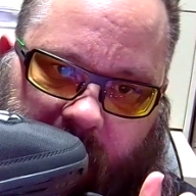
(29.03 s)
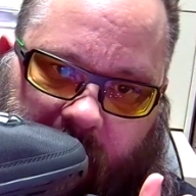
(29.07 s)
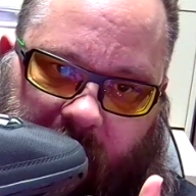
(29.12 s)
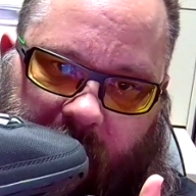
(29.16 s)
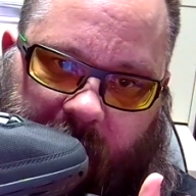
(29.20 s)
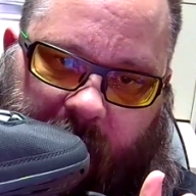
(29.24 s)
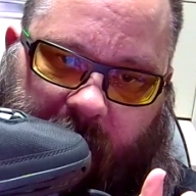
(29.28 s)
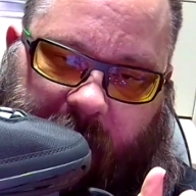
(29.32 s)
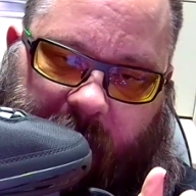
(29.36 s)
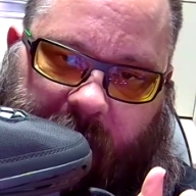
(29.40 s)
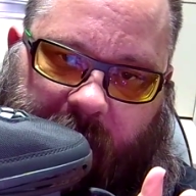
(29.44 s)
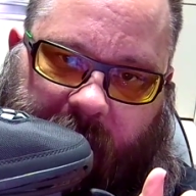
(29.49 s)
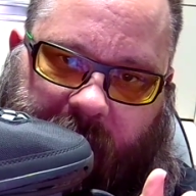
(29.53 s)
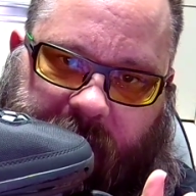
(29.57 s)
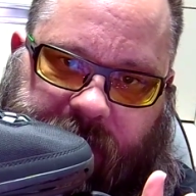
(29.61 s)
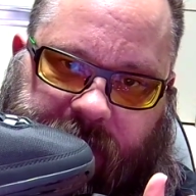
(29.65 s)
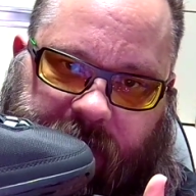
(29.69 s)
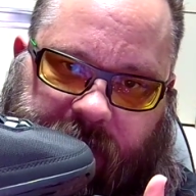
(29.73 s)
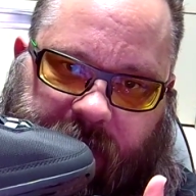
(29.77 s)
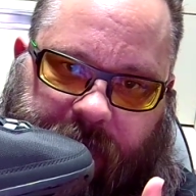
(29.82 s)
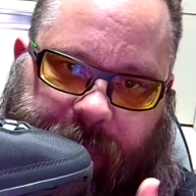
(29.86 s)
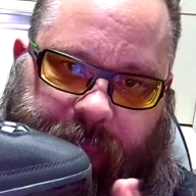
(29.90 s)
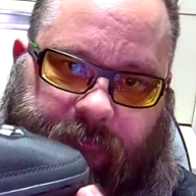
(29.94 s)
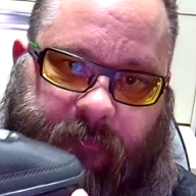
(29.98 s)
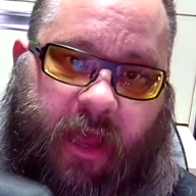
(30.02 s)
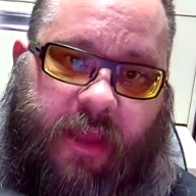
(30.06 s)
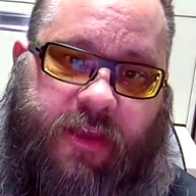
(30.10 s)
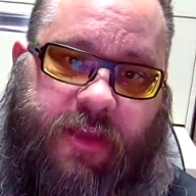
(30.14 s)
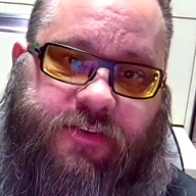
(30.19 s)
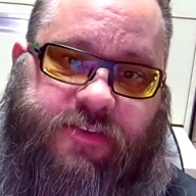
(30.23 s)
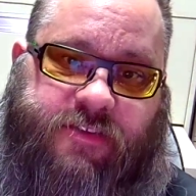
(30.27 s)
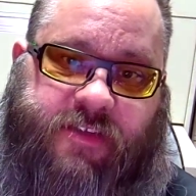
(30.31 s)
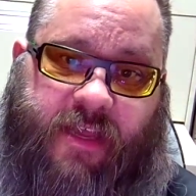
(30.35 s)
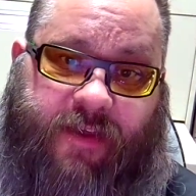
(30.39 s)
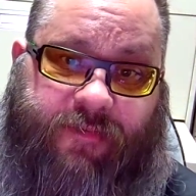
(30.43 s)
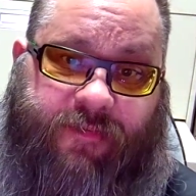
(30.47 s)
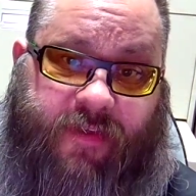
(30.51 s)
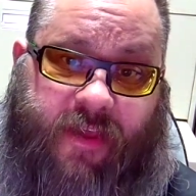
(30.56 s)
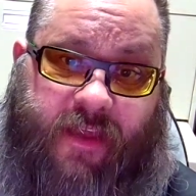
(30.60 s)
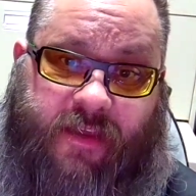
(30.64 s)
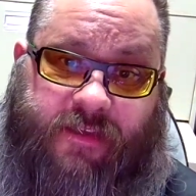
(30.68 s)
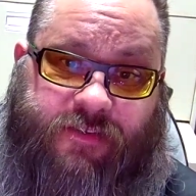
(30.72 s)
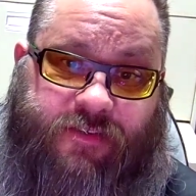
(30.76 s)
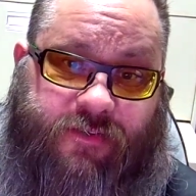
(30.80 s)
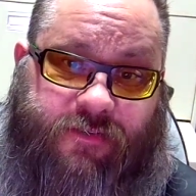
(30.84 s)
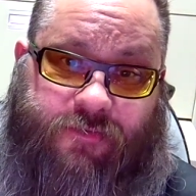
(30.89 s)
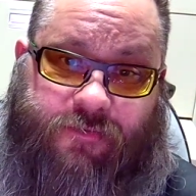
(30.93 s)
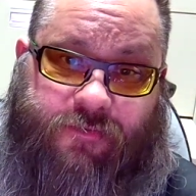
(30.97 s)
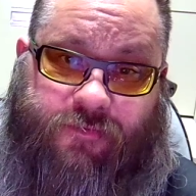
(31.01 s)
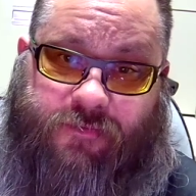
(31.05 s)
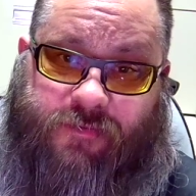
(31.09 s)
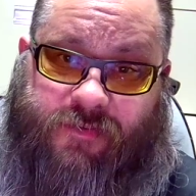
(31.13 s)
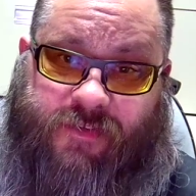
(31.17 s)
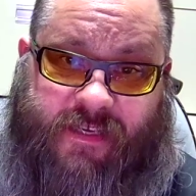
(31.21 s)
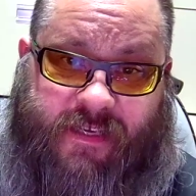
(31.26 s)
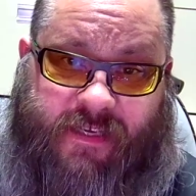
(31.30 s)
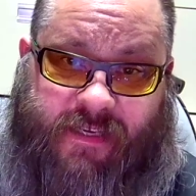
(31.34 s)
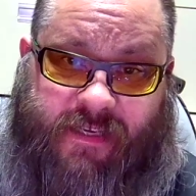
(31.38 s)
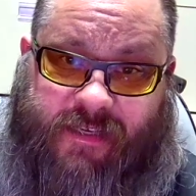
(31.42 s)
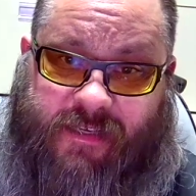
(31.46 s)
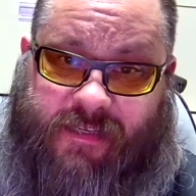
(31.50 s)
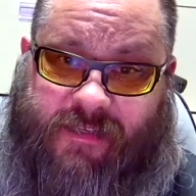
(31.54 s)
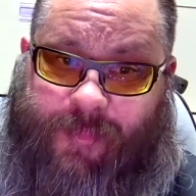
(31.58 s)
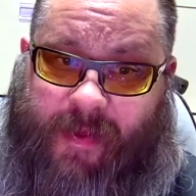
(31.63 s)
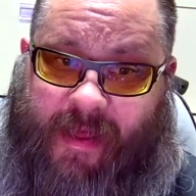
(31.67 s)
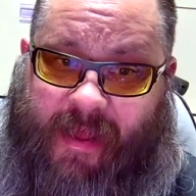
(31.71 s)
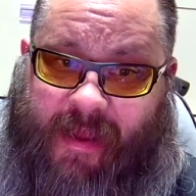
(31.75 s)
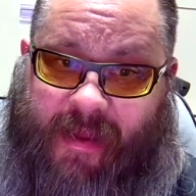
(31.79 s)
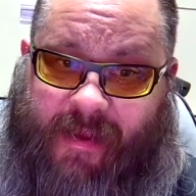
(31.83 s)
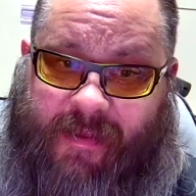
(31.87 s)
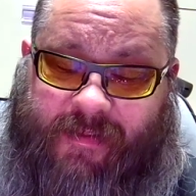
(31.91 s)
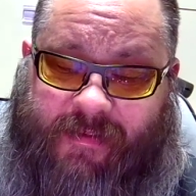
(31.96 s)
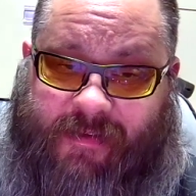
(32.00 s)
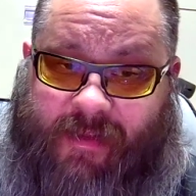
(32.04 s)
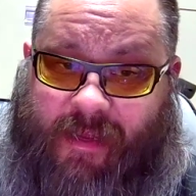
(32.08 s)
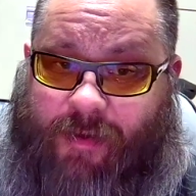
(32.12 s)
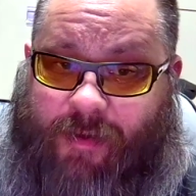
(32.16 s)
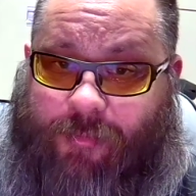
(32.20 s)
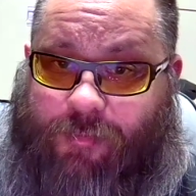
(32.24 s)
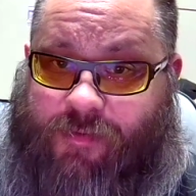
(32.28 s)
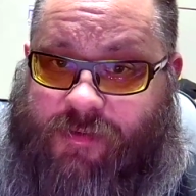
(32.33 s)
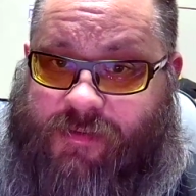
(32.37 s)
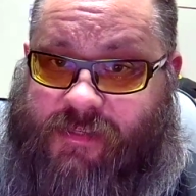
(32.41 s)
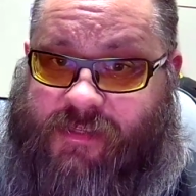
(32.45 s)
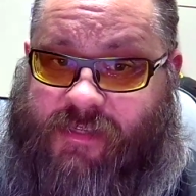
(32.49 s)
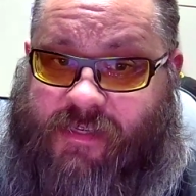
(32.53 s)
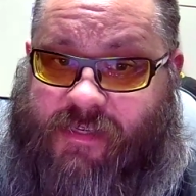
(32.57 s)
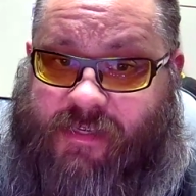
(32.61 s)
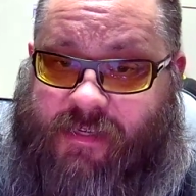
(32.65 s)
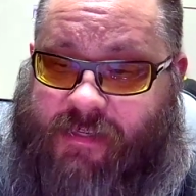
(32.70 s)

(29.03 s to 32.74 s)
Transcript: And I used to have K2 skis back in the day when I was a ski